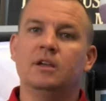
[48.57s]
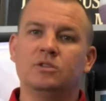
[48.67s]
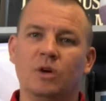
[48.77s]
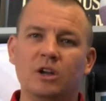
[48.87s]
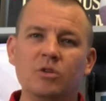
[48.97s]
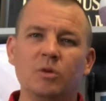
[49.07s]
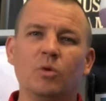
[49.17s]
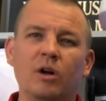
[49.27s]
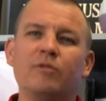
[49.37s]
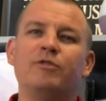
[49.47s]
So I knew we
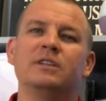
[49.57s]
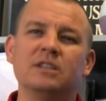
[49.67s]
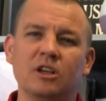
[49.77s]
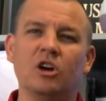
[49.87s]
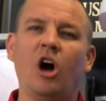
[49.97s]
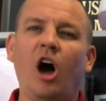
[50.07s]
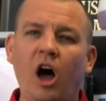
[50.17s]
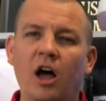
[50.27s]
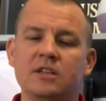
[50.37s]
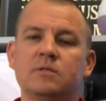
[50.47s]
weren't fixing the
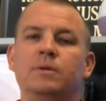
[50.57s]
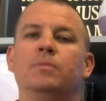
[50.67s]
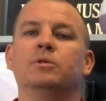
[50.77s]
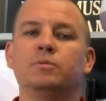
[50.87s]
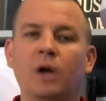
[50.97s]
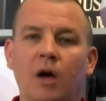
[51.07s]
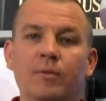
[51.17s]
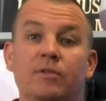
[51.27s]
cause of people's problem,